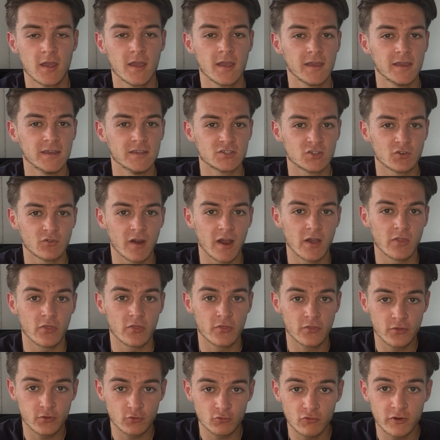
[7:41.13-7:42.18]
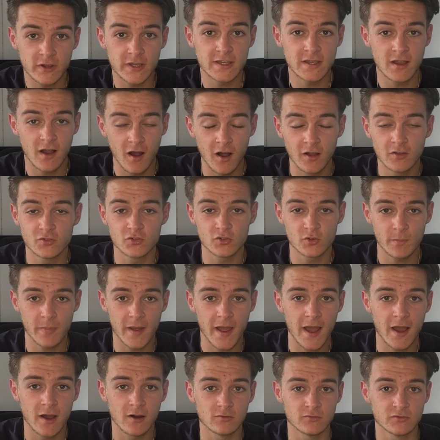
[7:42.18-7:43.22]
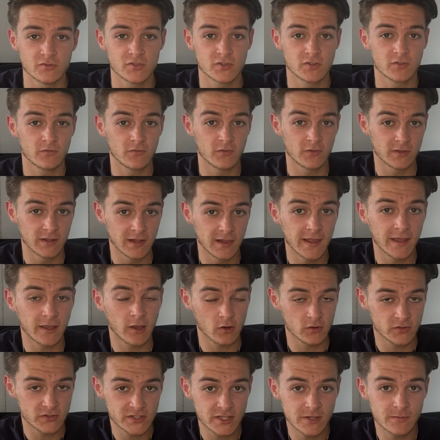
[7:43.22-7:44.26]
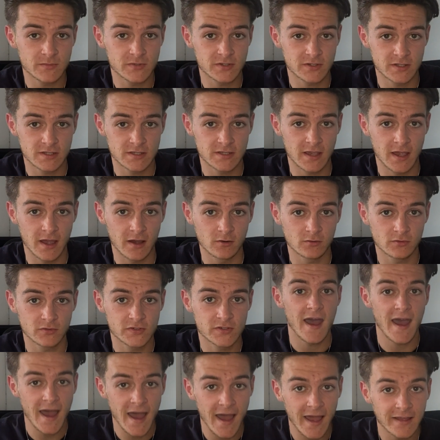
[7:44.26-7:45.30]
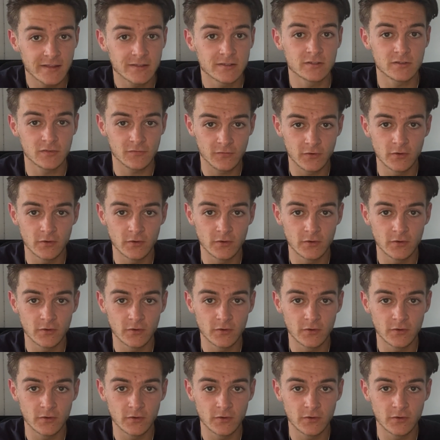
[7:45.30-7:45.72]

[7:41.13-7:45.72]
is around £300 for the Lego Simpsons house and for